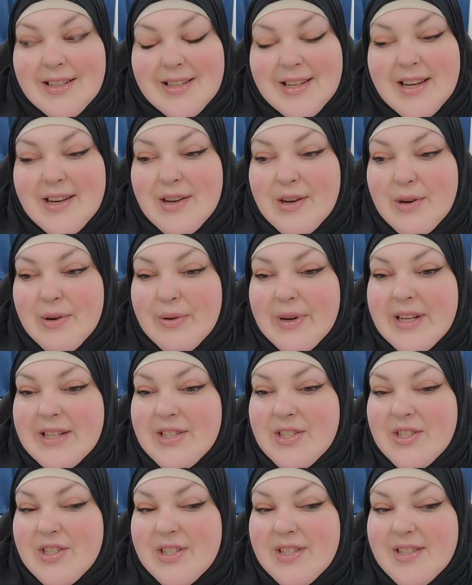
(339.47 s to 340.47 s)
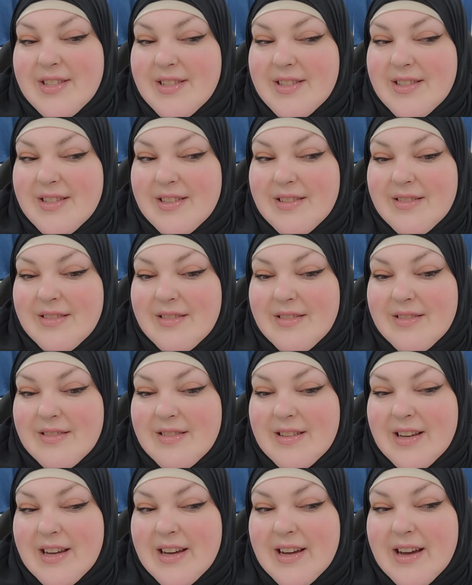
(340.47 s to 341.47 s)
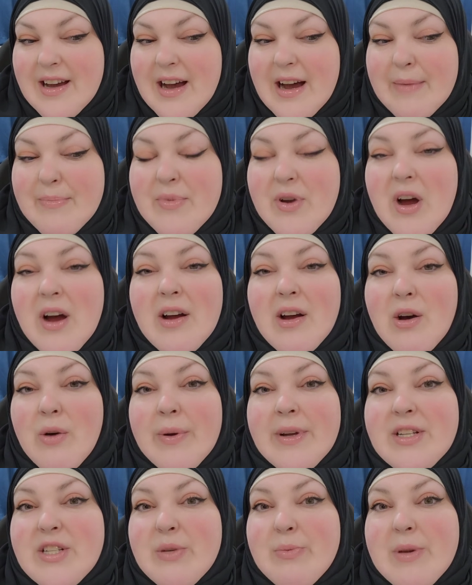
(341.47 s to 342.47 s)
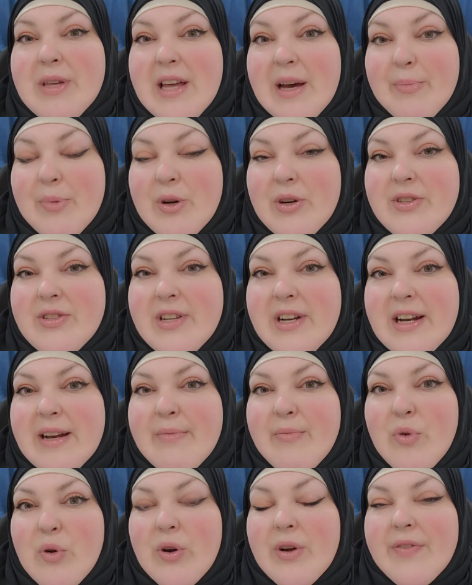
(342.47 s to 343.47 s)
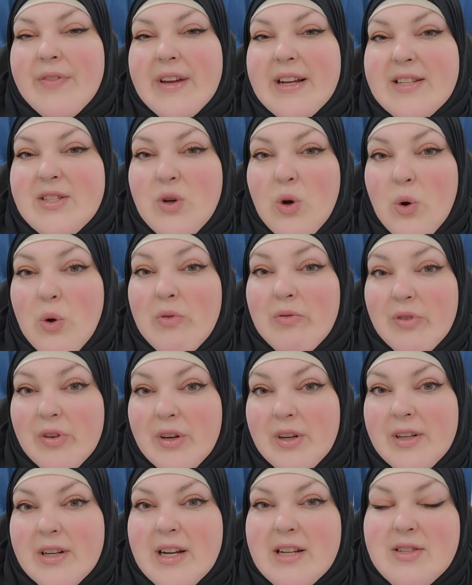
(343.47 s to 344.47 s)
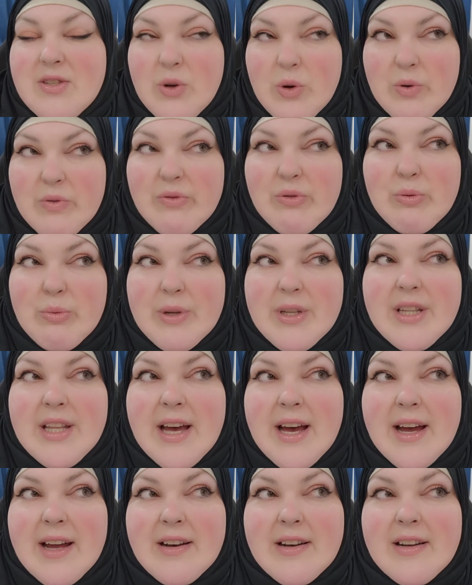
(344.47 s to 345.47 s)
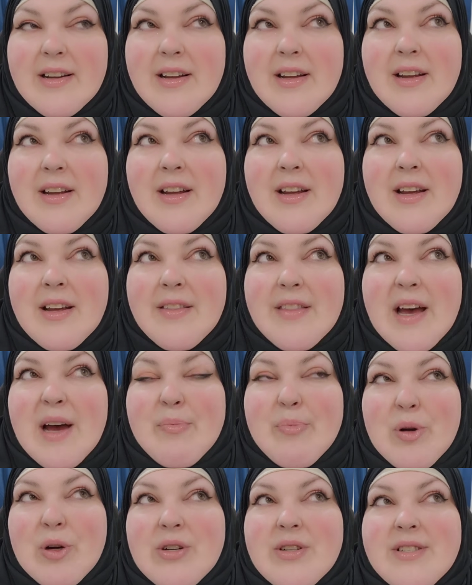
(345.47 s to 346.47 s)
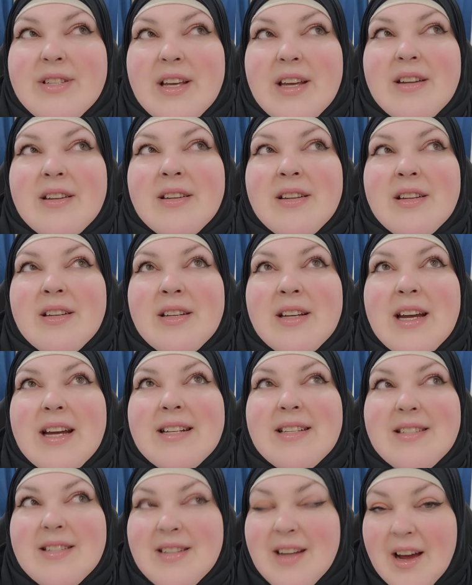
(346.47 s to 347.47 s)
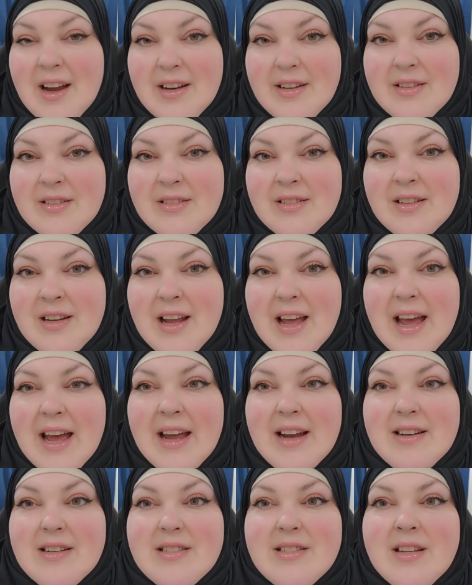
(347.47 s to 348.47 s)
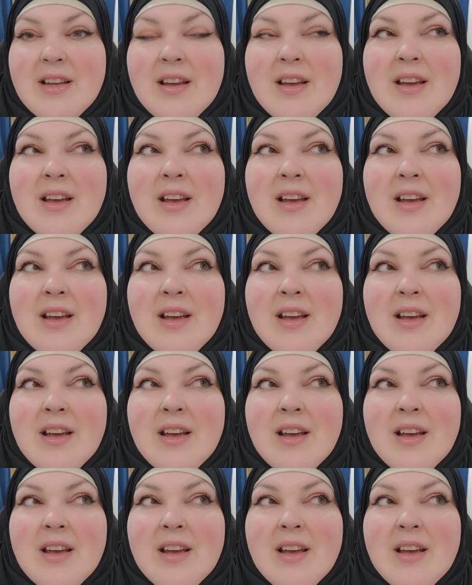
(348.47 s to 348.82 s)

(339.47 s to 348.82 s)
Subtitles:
you know, it's just, I'm not going to be that person anymore. It's over. It's over with that person. It's done. And